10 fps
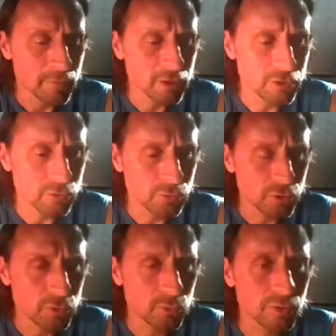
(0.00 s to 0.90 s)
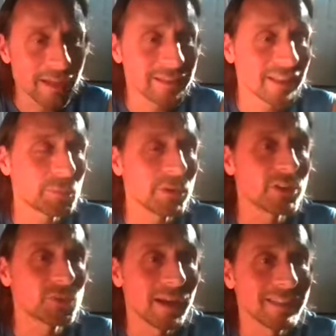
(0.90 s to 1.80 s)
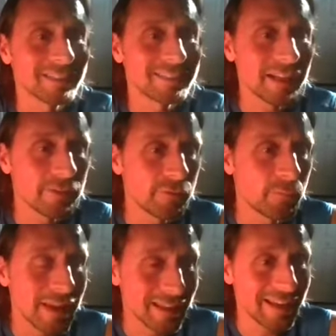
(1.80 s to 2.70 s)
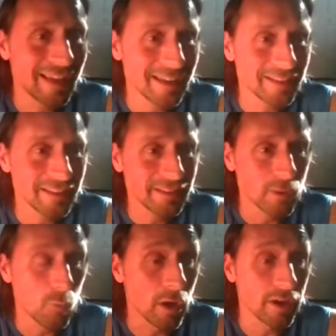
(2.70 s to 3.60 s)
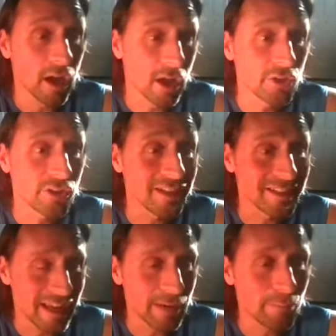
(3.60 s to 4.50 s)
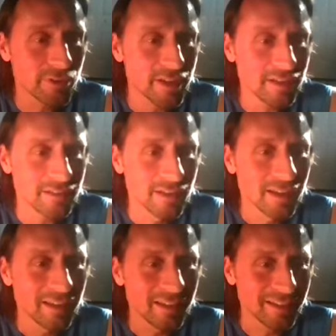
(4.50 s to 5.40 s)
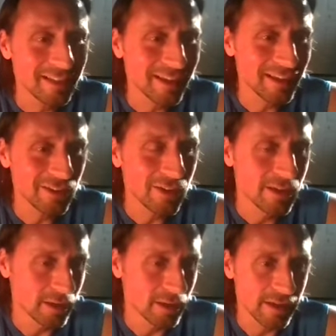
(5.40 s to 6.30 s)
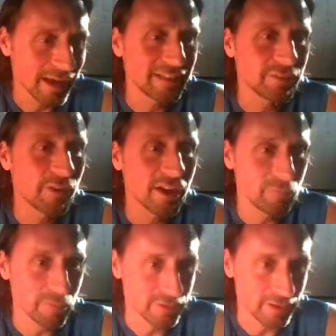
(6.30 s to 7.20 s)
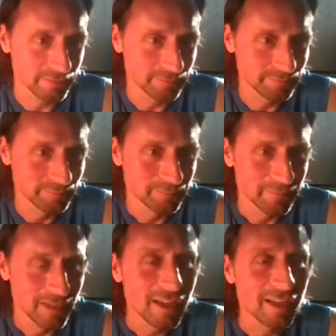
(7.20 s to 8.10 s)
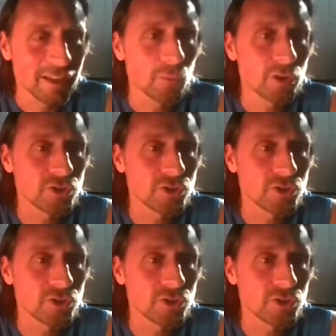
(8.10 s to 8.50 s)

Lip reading: you like, let's put it this way: instead of inhaling 110%, inhale 95%. In other words,